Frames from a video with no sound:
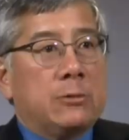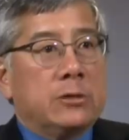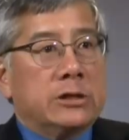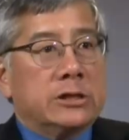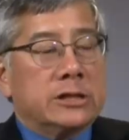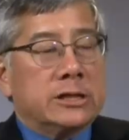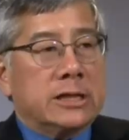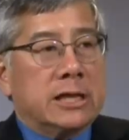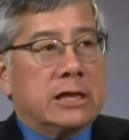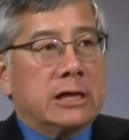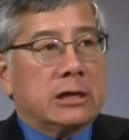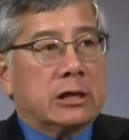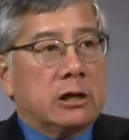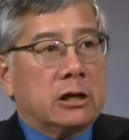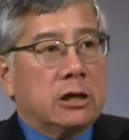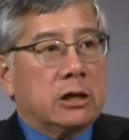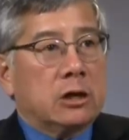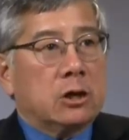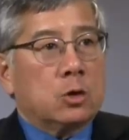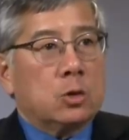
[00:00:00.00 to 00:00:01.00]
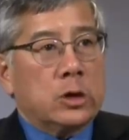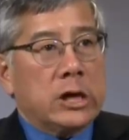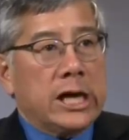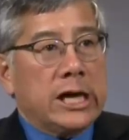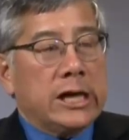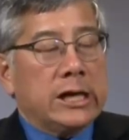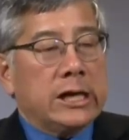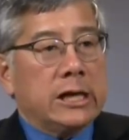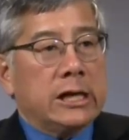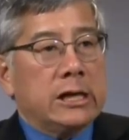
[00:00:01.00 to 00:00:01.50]
that was uh,
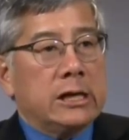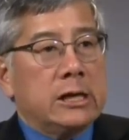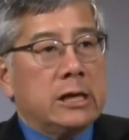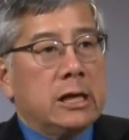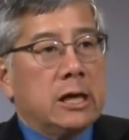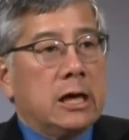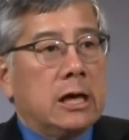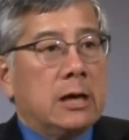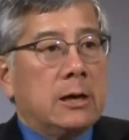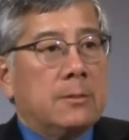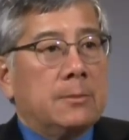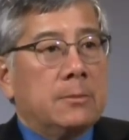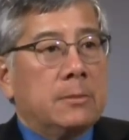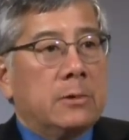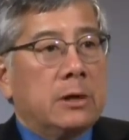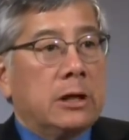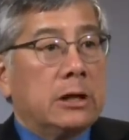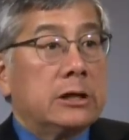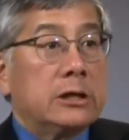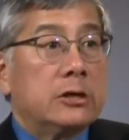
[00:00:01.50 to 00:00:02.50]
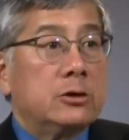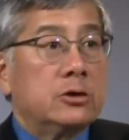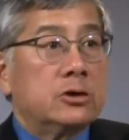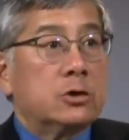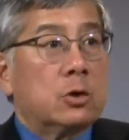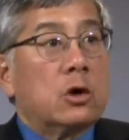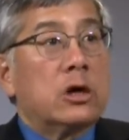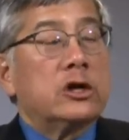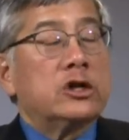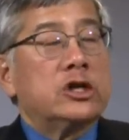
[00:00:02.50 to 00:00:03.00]
created, um, uh,
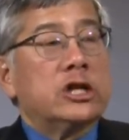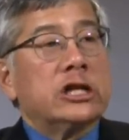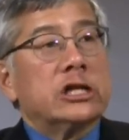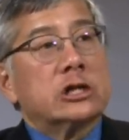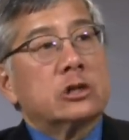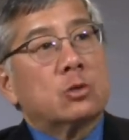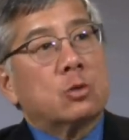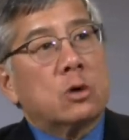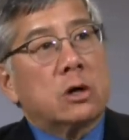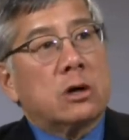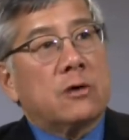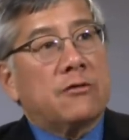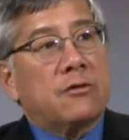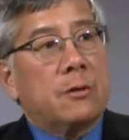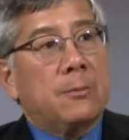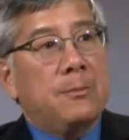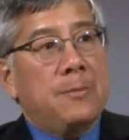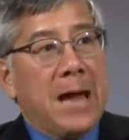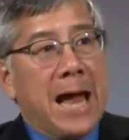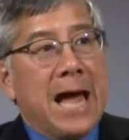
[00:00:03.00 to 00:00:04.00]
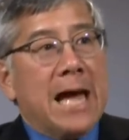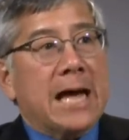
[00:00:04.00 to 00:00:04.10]
whose origins were from